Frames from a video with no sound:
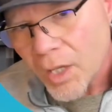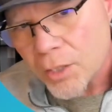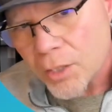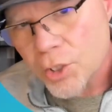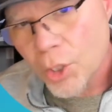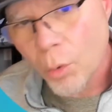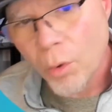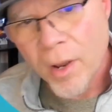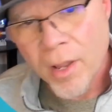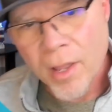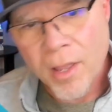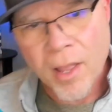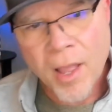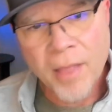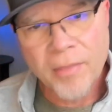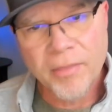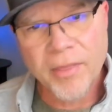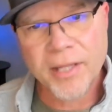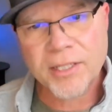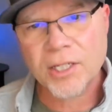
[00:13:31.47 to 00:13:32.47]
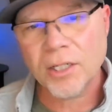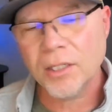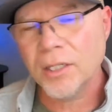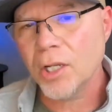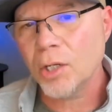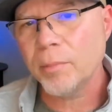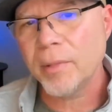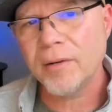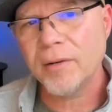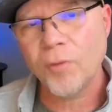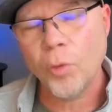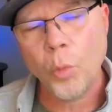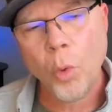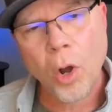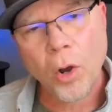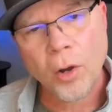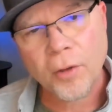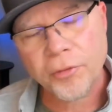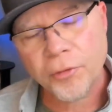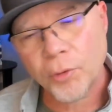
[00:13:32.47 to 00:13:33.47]
so that's a little bit of a
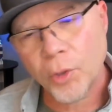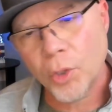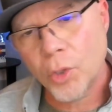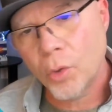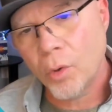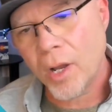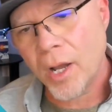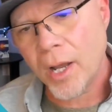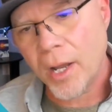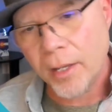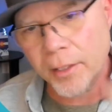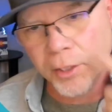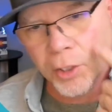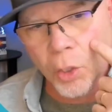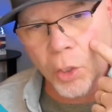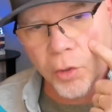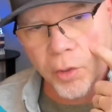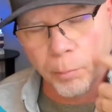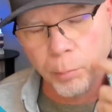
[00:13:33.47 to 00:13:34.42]
walkthrough.